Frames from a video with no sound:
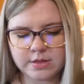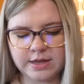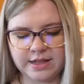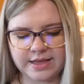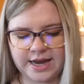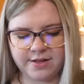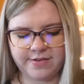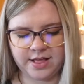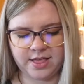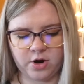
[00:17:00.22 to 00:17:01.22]
It's kind of
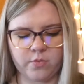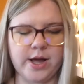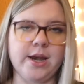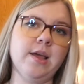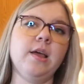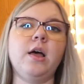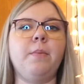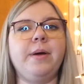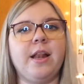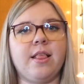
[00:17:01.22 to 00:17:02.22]
easier when a
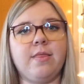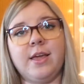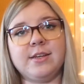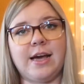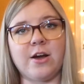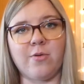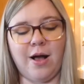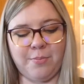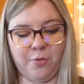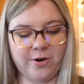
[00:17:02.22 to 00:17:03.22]
pin is in the entire
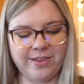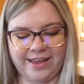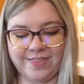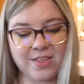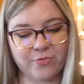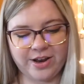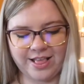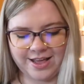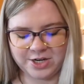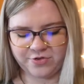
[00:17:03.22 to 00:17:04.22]
wrong board, like this one
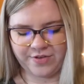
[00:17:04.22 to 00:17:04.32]
is, I just